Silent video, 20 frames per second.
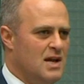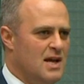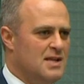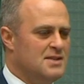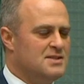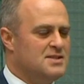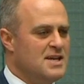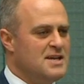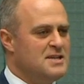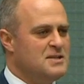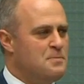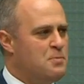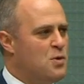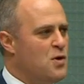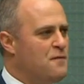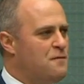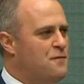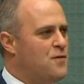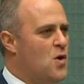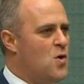and seek to
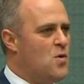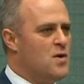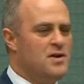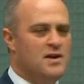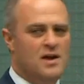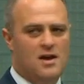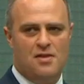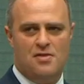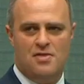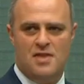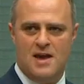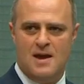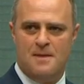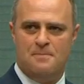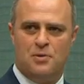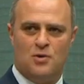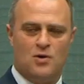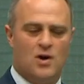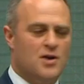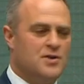put forward their
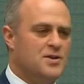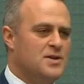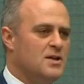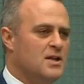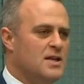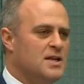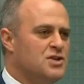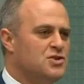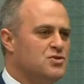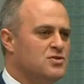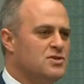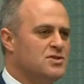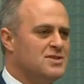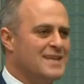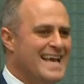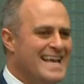parochial interests